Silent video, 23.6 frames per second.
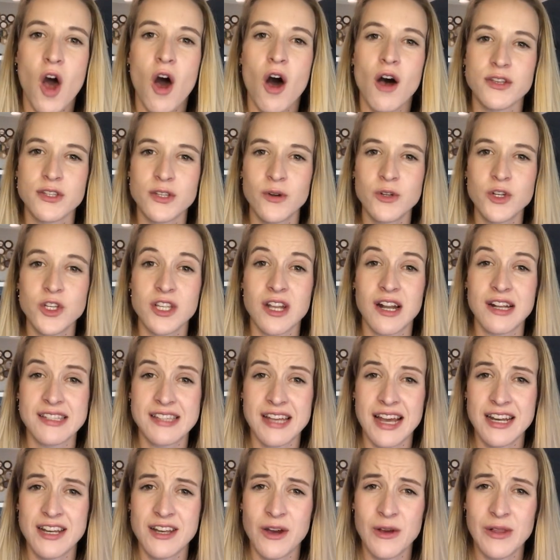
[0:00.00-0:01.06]
Also, just on a
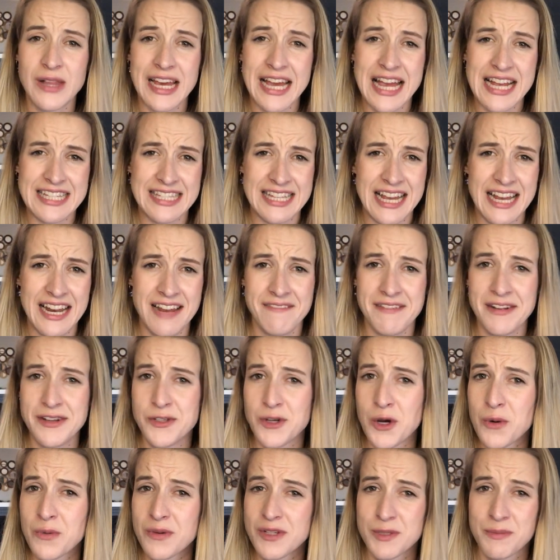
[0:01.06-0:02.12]
side note, like I said, if I
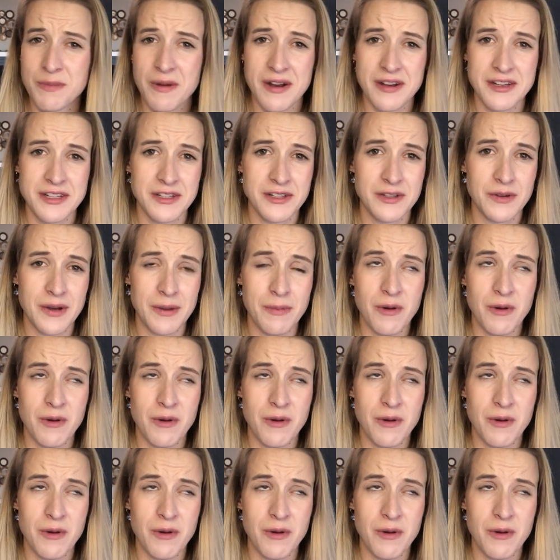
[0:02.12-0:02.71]
don't respond to you,